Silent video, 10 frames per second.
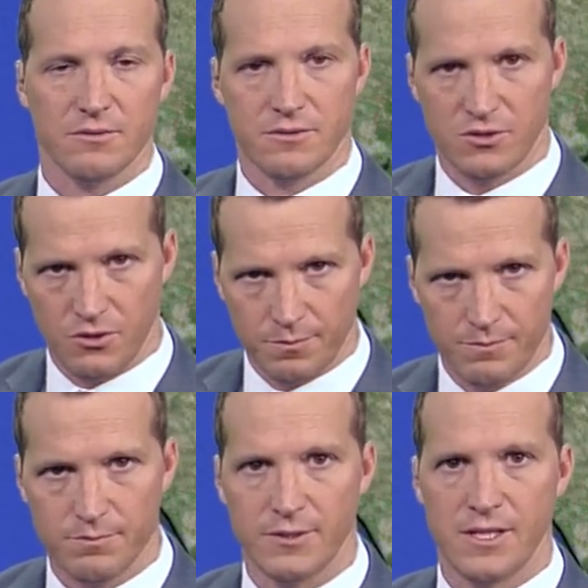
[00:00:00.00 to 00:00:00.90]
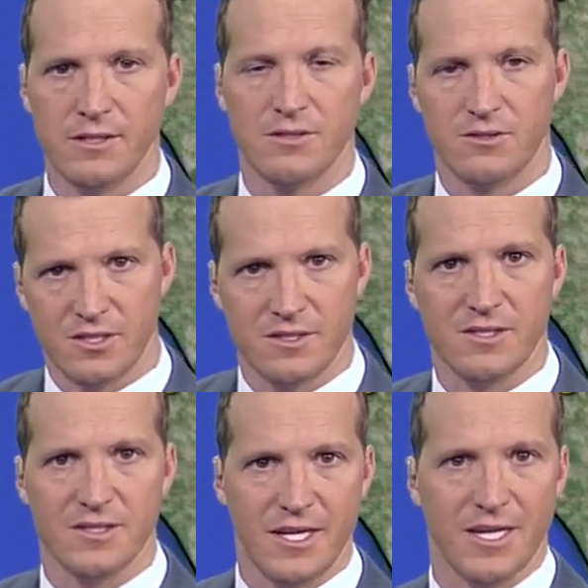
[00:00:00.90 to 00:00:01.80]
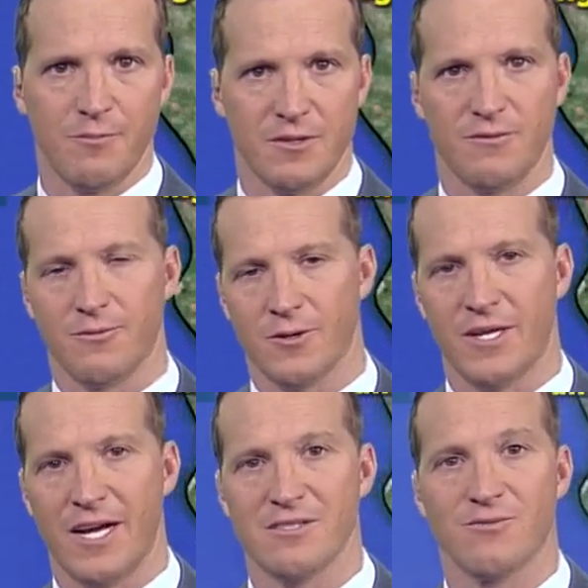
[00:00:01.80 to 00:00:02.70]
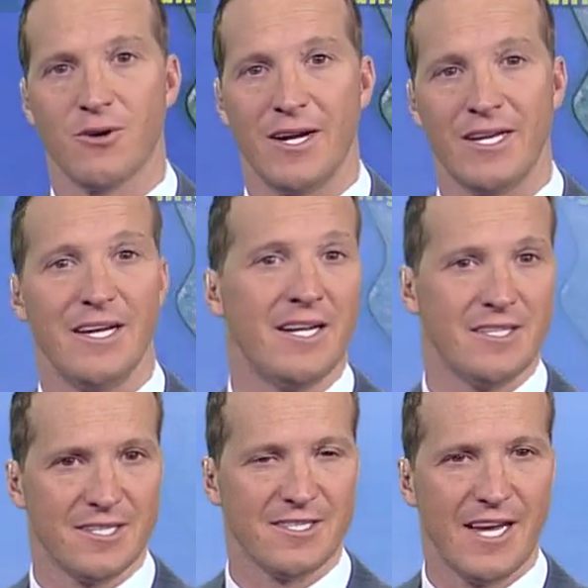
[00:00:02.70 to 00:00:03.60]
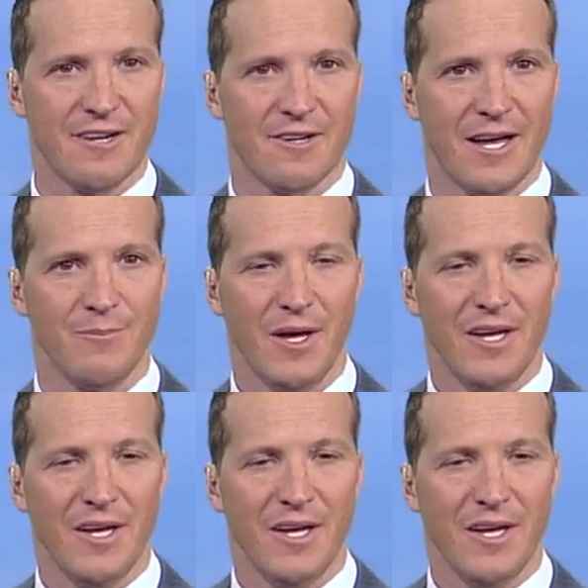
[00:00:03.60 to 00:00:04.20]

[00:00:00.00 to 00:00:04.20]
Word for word: So please just stay up with the forecast Friday and into Saturday.